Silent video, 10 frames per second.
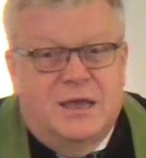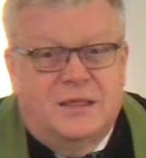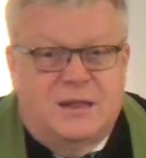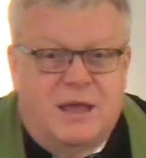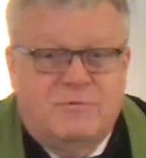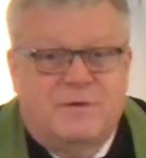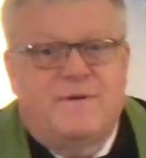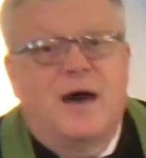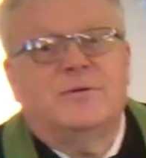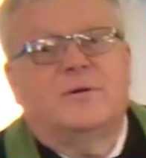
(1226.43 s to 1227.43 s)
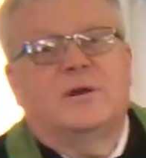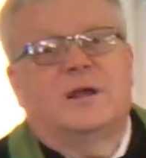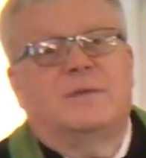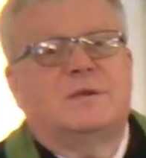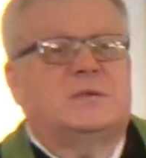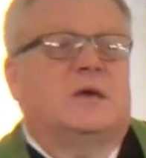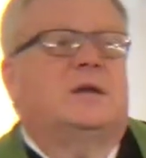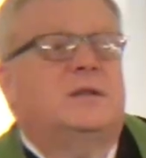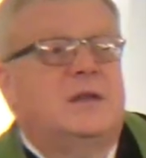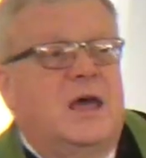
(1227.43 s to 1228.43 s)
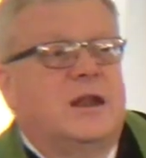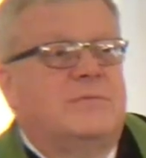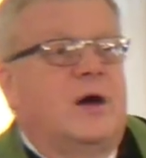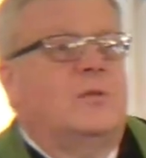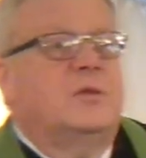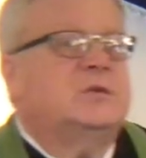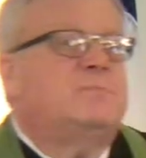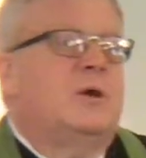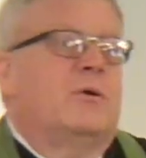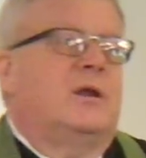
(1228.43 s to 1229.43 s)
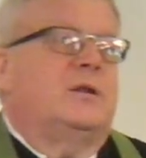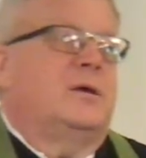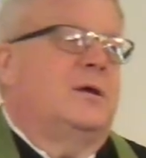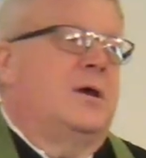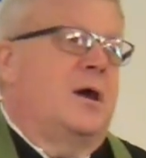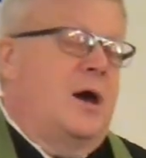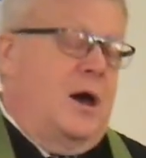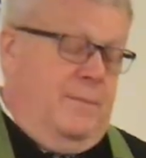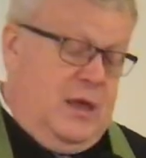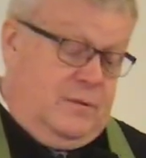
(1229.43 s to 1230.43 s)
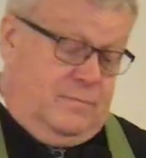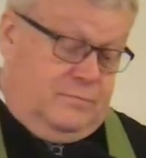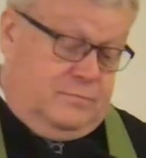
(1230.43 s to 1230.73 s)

In the name of the Father, and of the Son, and of the Holy Spirit. Amen.